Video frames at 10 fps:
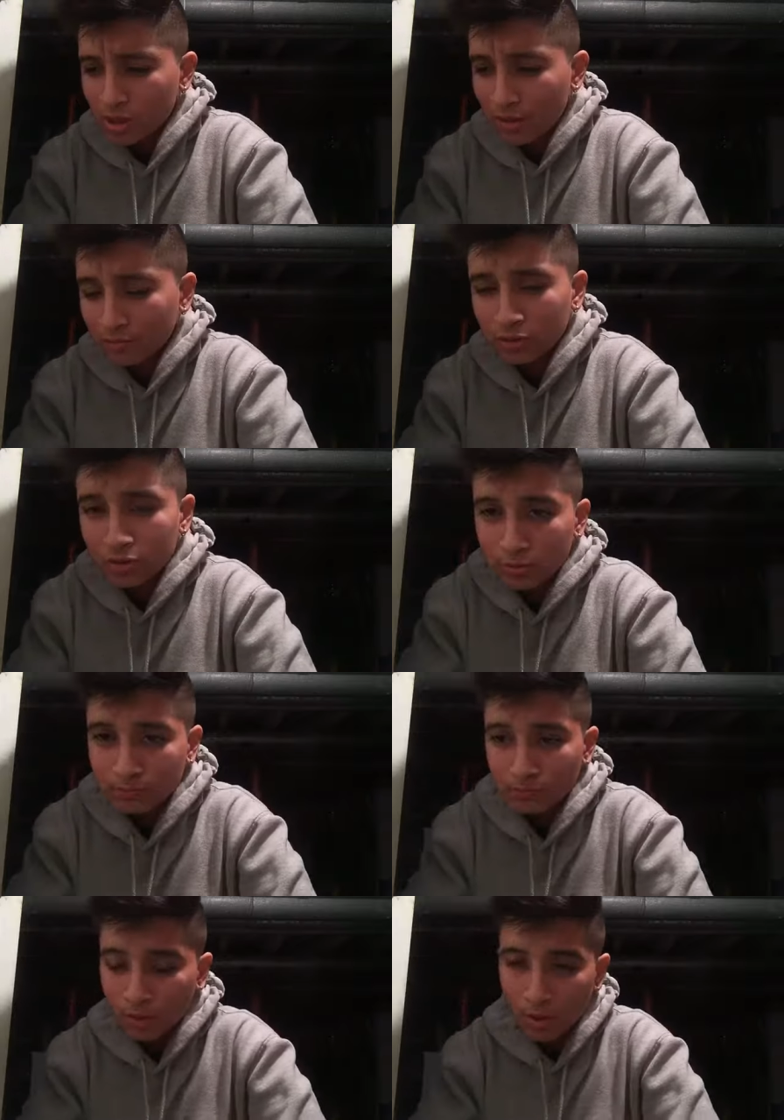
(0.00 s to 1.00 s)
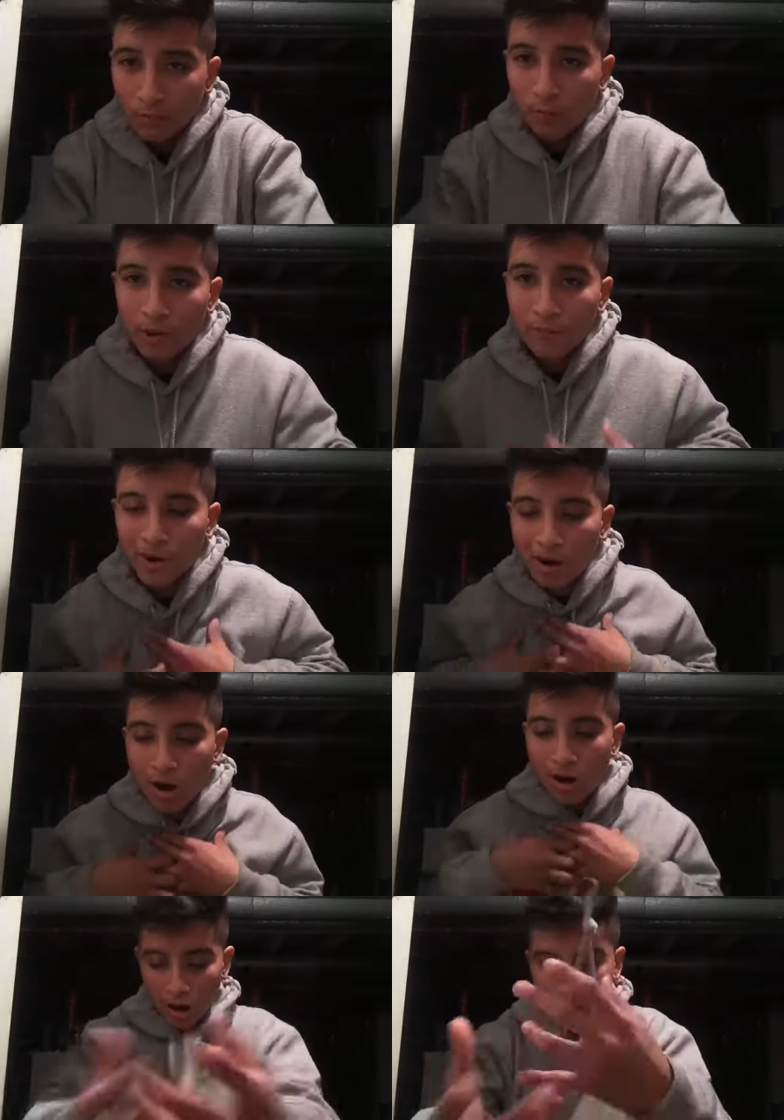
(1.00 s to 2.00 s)
I'm just putting my
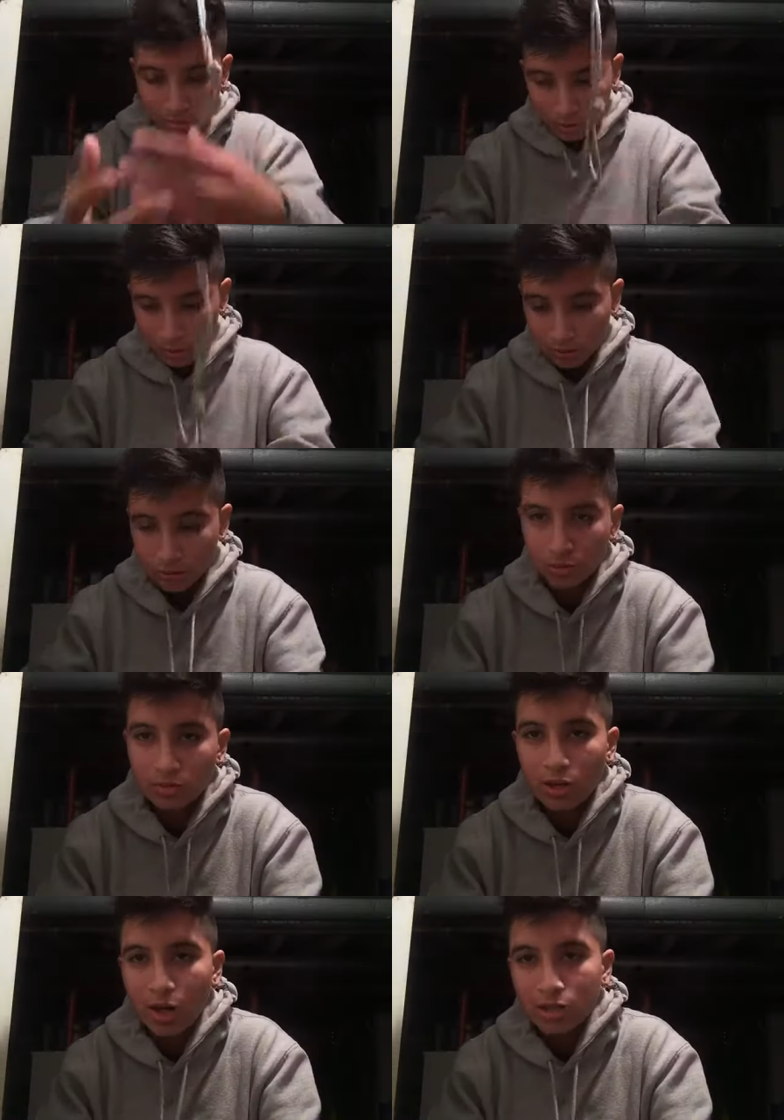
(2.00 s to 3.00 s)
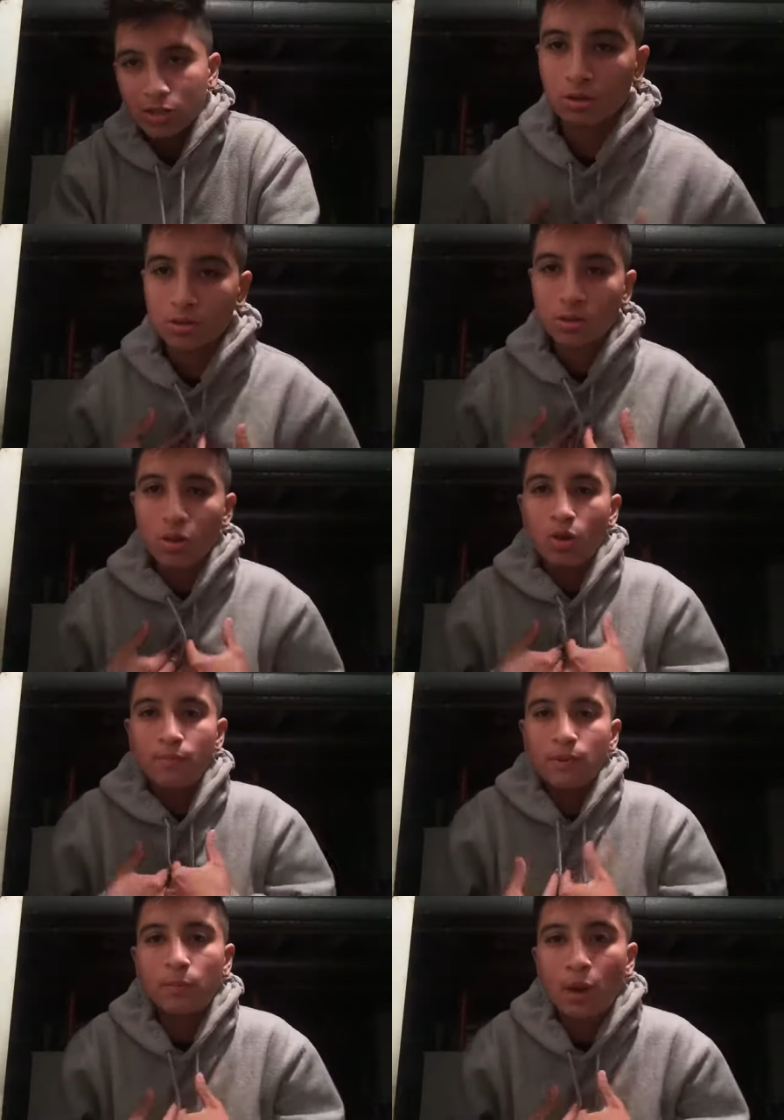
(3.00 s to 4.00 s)
heart out there to you guys. All
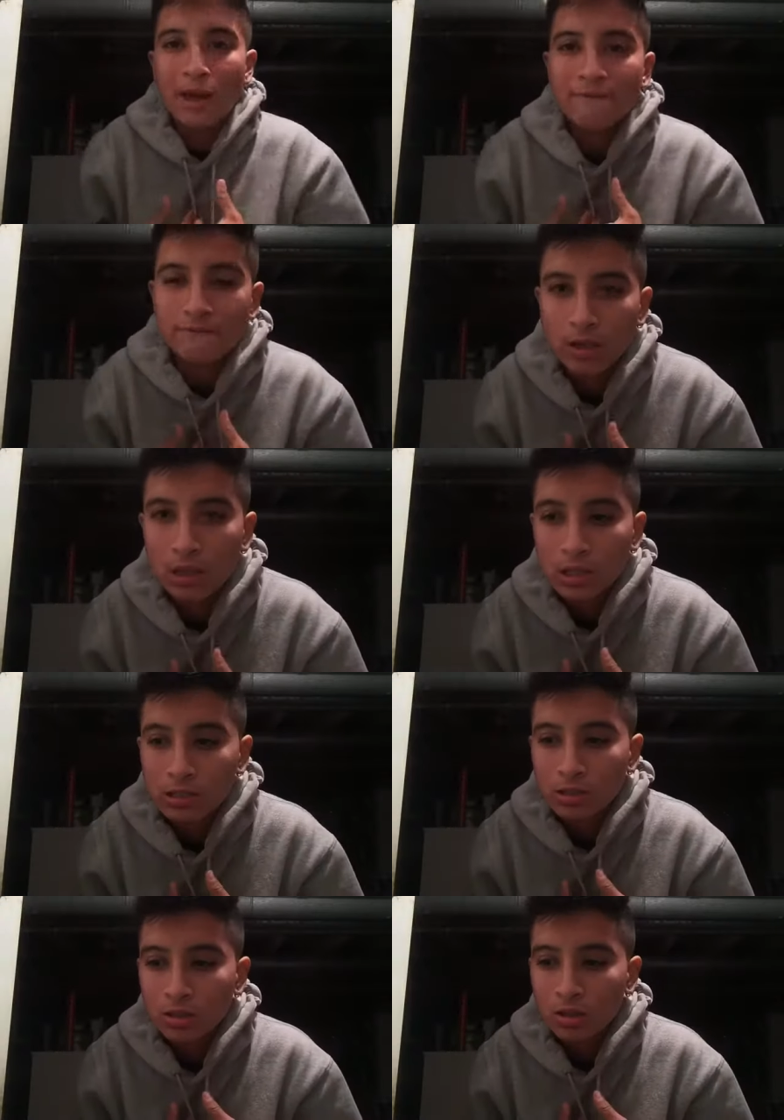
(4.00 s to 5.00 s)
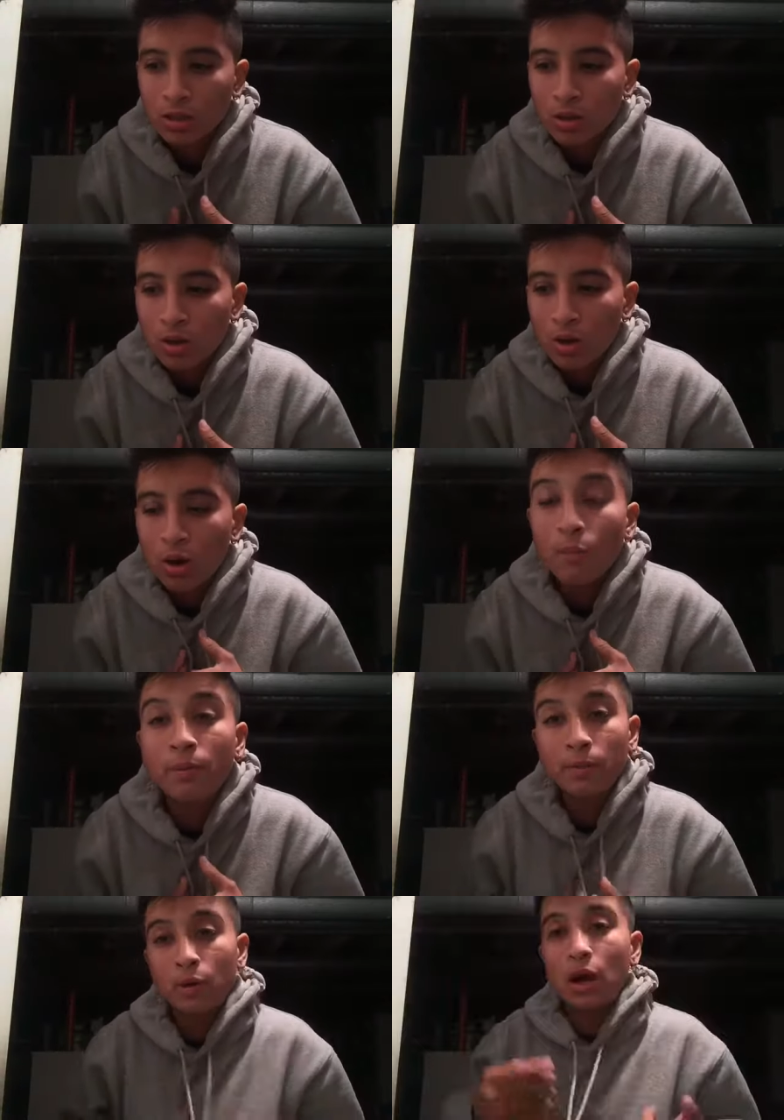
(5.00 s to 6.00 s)
people have feelings. All
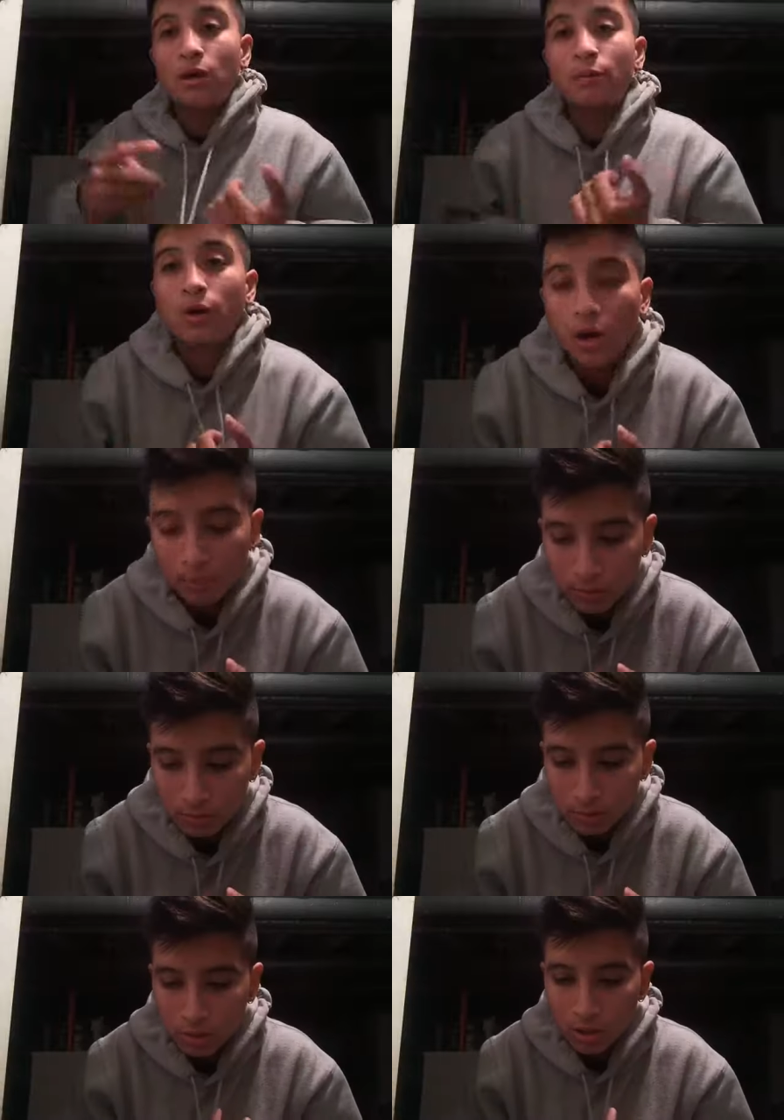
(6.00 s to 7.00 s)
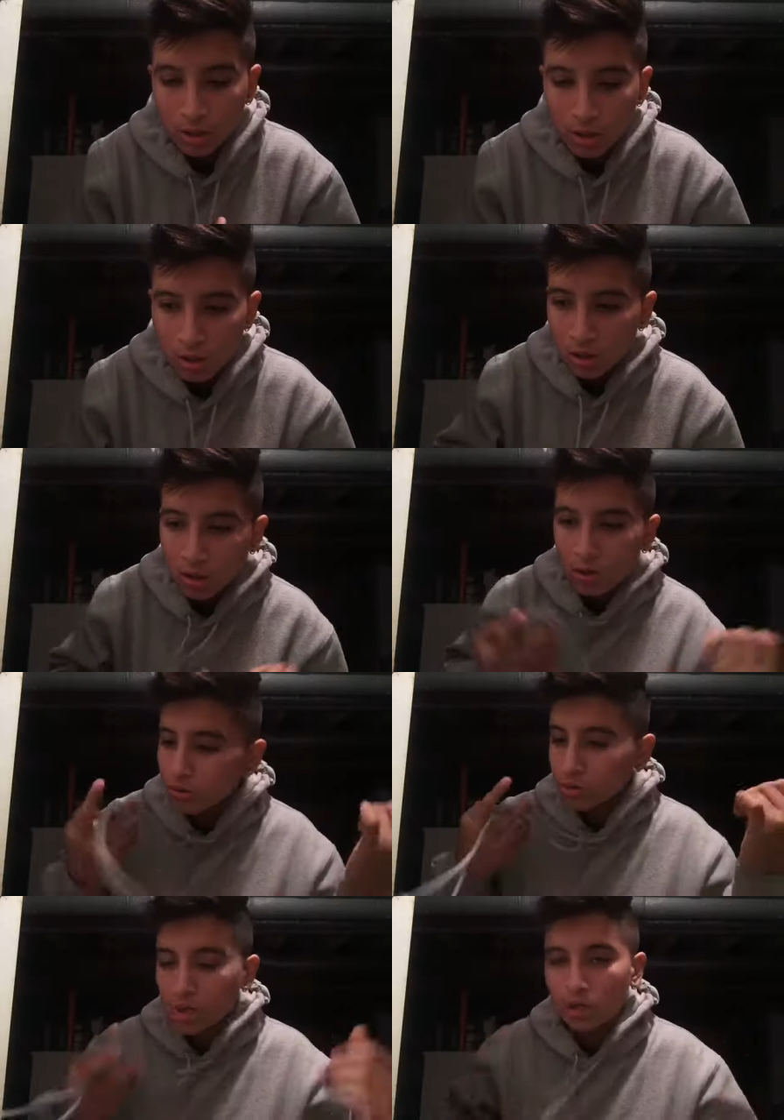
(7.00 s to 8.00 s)
people have problems. All
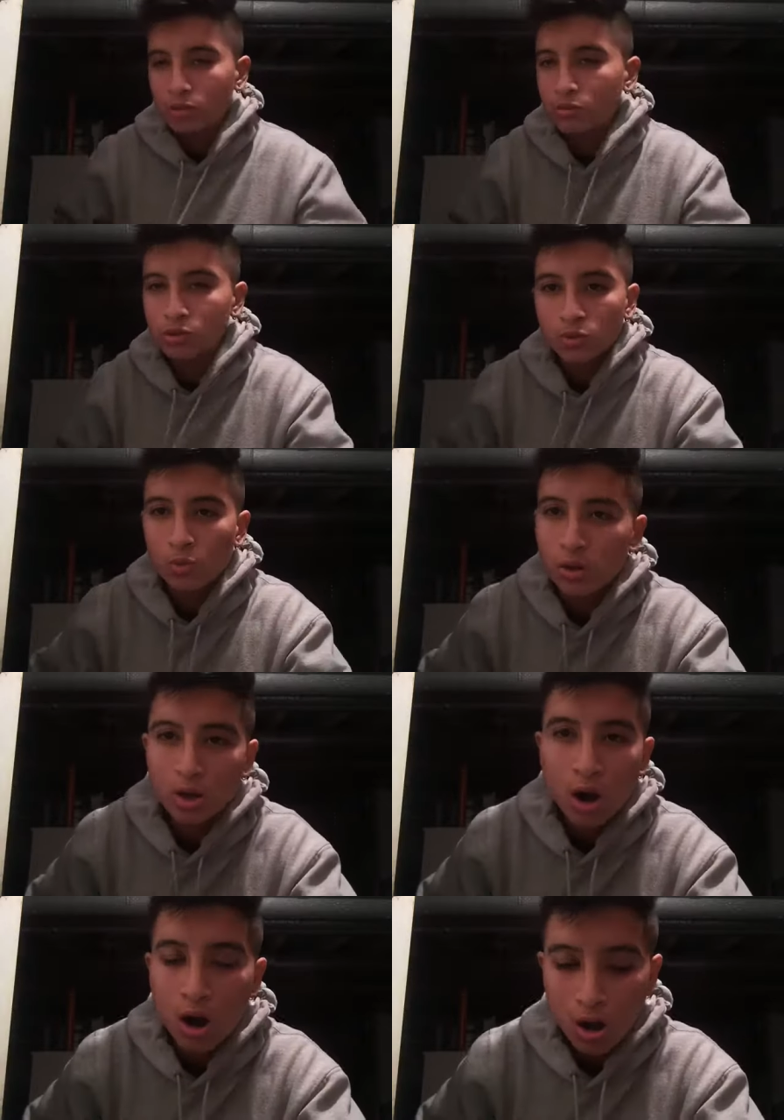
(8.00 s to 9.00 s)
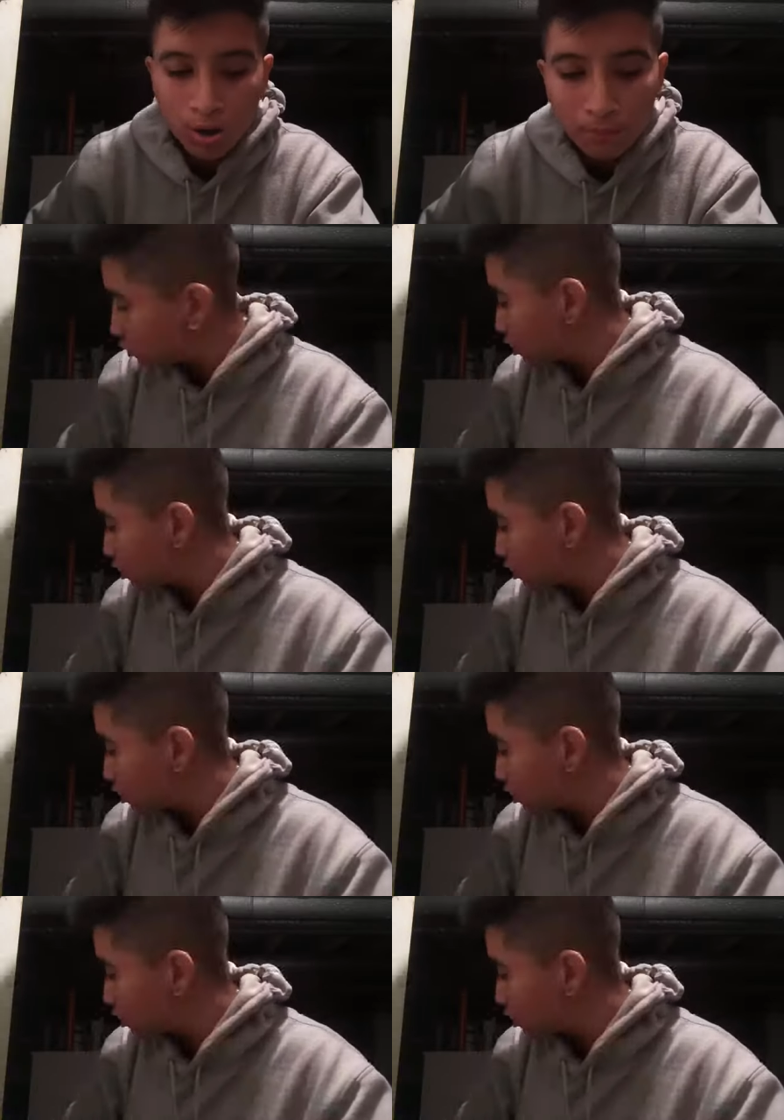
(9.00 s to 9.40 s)
you gotta do is work hard.